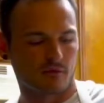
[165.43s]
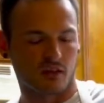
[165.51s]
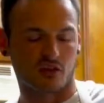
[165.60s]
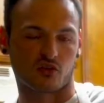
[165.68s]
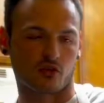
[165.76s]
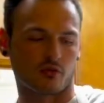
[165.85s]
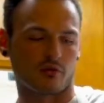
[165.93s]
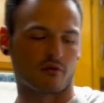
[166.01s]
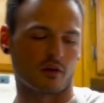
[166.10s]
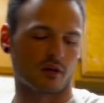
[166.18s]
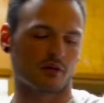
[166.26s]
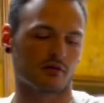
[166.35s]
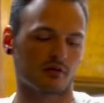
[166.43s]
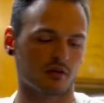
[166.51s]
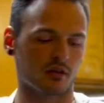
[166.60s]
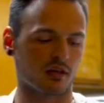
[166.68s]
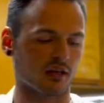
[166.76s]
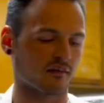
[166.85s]
That's totally fine.
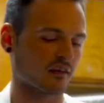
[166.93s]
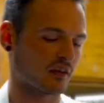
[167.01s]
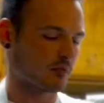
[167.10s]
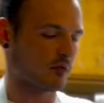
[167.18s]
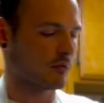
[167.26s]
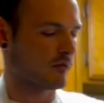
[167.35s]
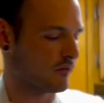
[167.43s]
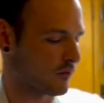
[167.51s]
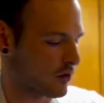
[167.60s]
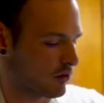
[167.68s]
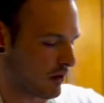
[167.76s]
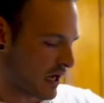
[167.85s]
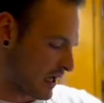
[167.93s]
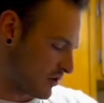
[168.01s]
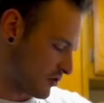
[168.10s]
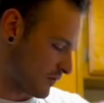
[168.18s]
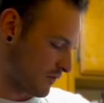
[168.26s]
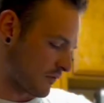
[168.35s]
And at this point, before you
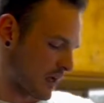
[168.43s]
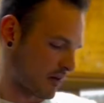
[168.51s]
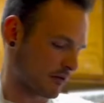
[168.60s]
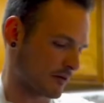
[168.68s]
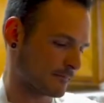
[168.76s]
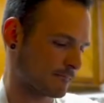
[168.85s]
add your flour,